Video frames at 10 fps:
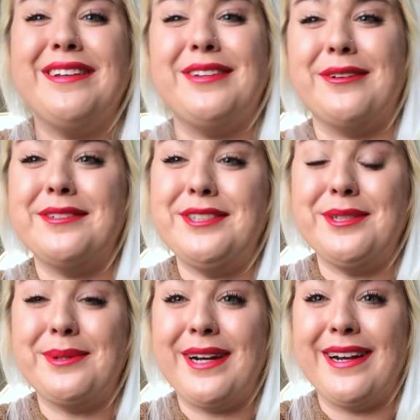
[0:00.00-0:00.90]
Don't
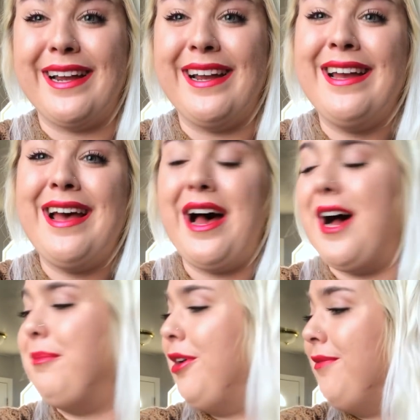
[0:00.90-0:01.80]
you worry.
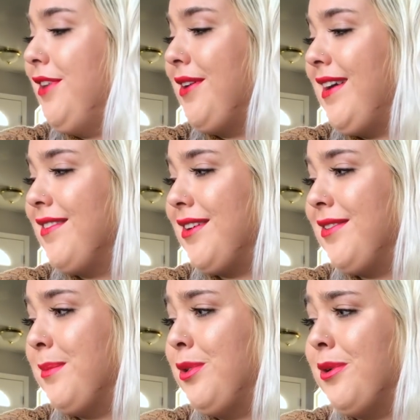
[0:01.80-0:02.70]
But hopefully you guys learned
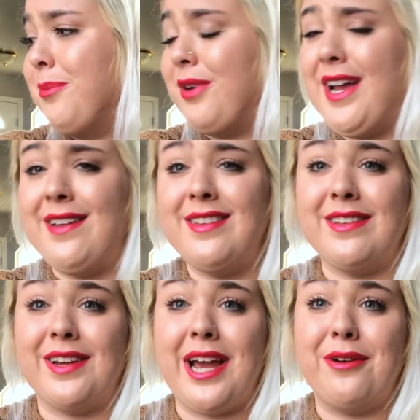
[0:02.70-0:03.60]
some cool brands to
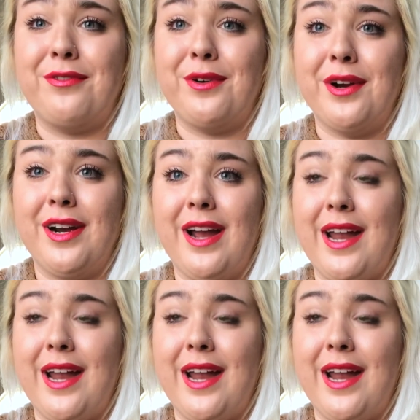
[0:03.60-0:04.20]
look out for.